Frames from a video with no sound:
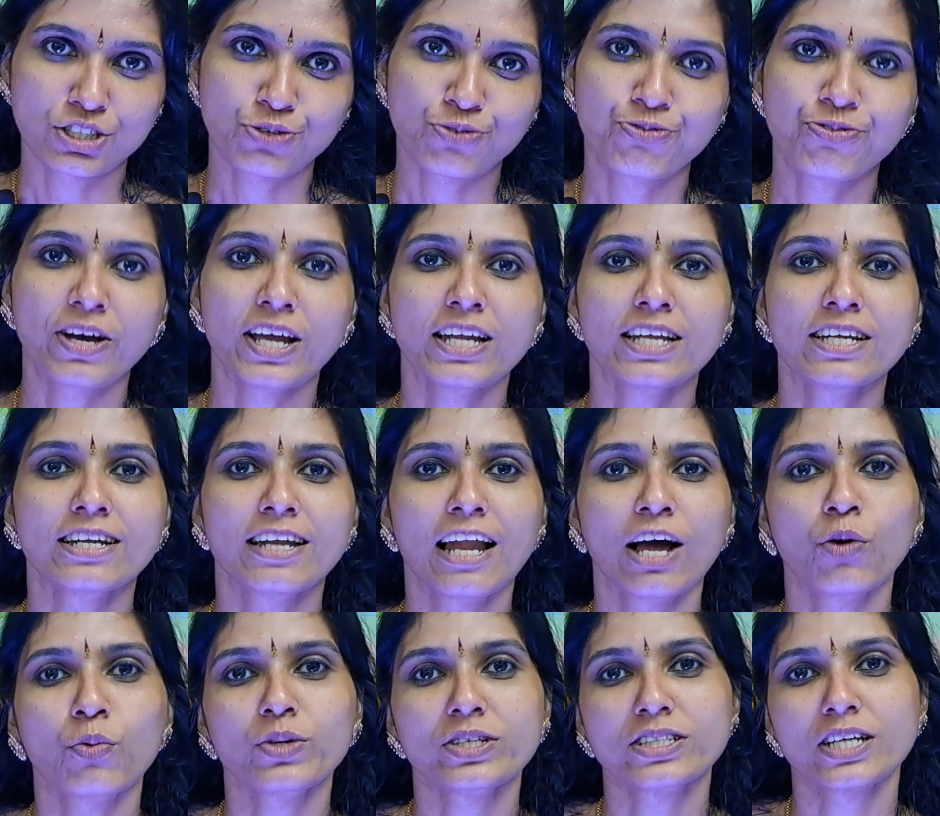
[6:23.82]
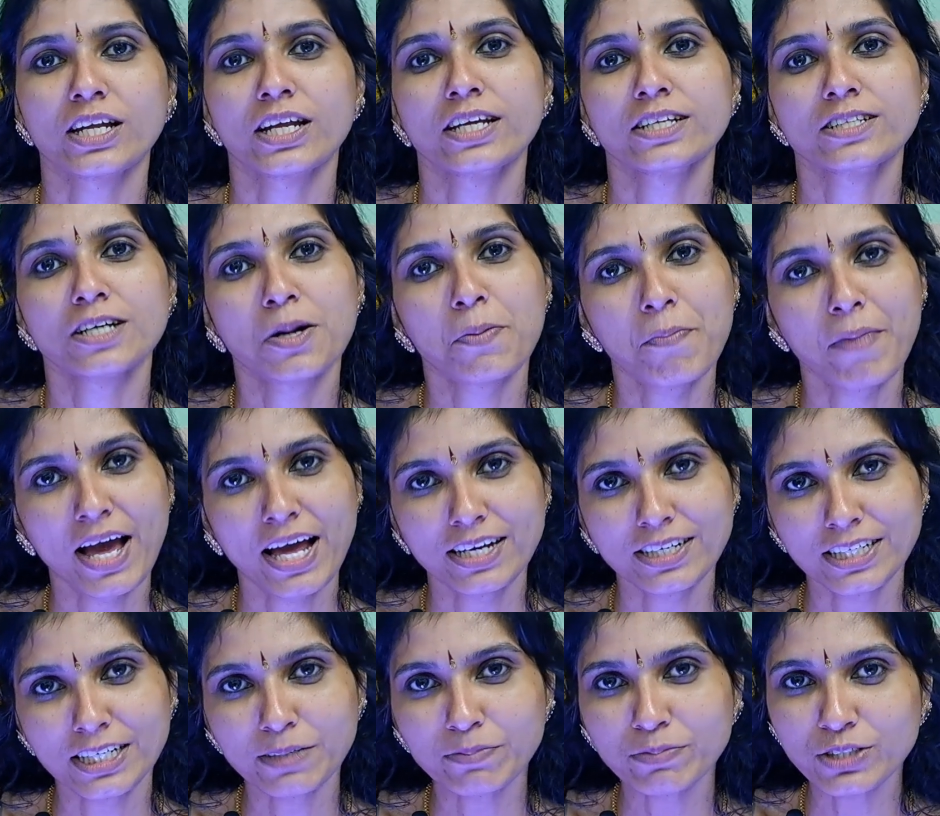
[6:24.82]
she fell in love with another
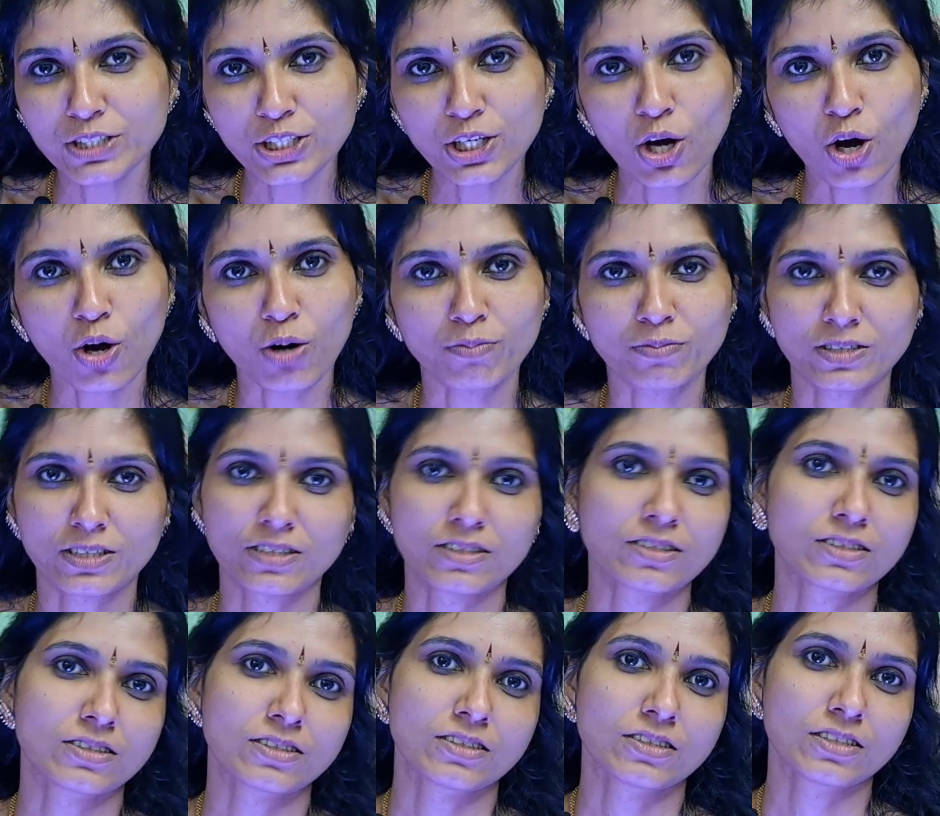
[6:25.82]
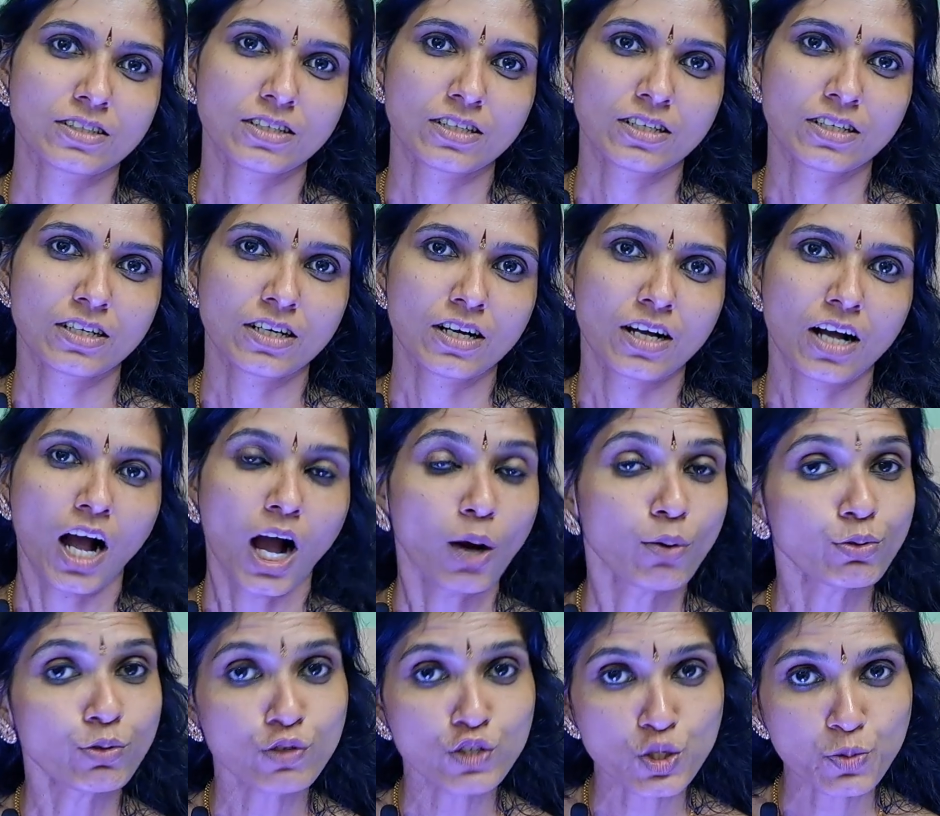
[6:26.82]
man named Diomede.
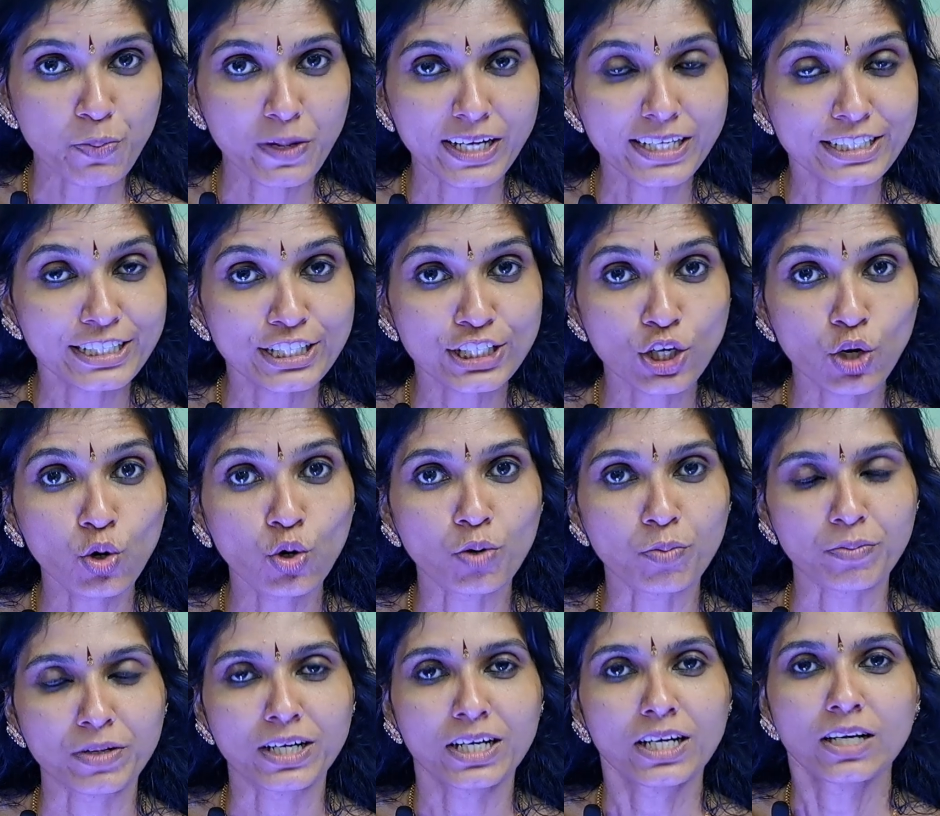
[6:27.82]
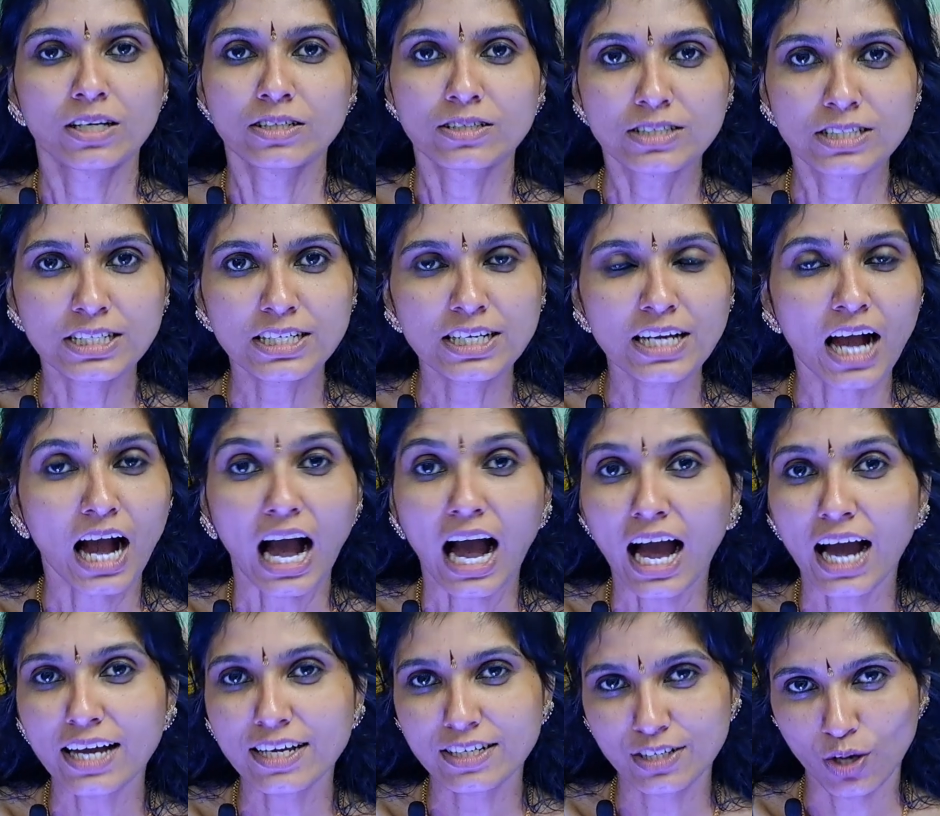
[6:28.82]
How do you spell Diomede?
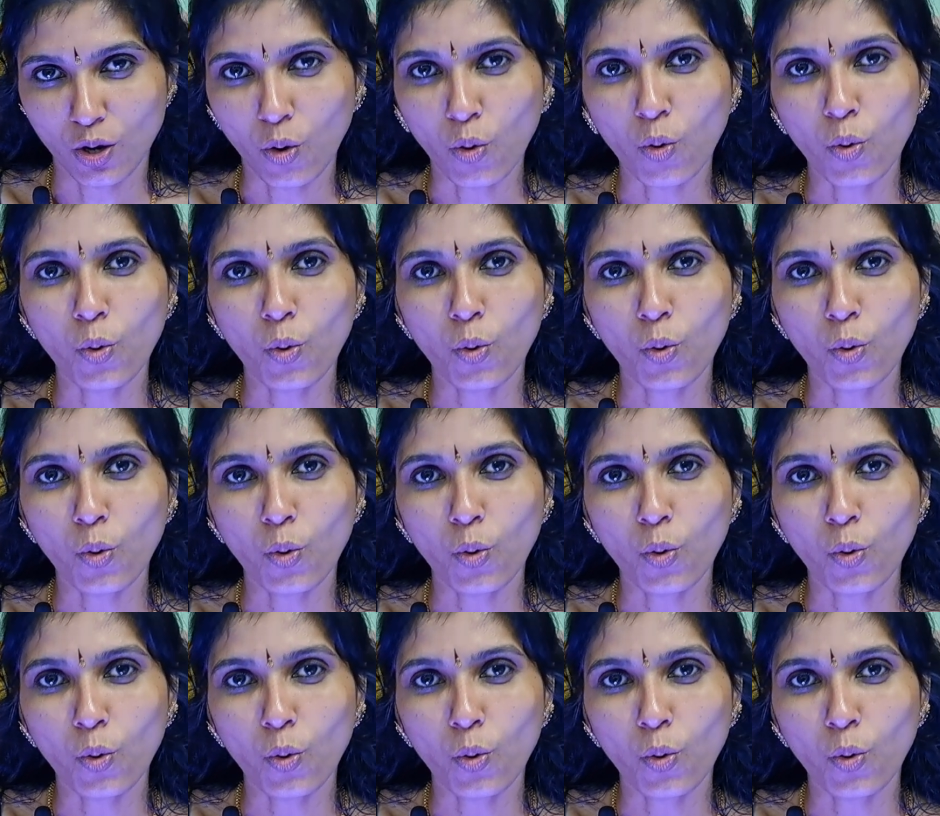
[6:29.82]
D-I-O-M-E-D,